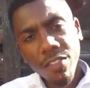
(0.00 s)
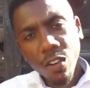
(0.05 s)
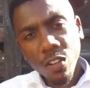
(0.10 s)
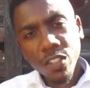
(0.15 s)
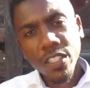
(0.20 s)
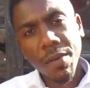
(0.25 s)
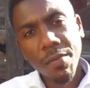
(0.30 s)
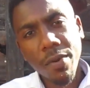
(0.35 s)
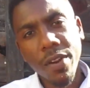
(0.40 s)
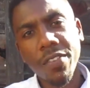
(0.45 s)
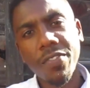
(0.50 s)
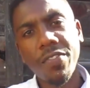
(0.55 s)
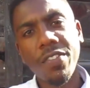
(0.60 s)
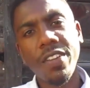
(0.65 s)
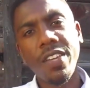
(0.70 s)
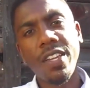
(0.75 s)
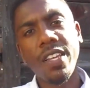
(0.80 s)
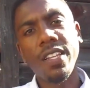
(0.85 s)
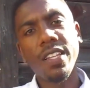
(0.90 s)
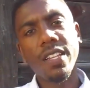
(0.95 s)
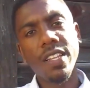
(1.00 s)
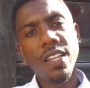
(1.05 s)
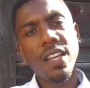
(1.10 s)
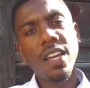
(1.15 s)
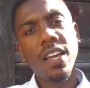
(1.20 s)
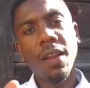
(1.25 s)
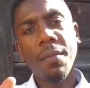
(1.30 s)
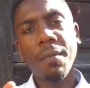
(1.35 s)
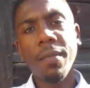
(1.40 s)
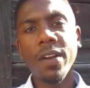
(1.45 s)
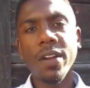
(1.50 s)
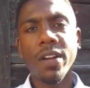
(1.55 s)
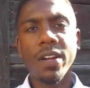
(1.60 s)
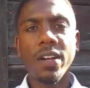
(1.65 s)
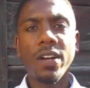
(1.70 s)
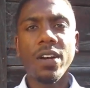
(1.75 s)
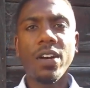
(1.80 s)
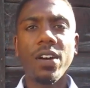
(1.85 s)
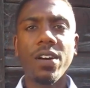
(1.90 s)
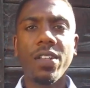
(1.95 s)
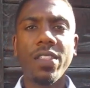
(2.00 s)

those that breastfeed in America,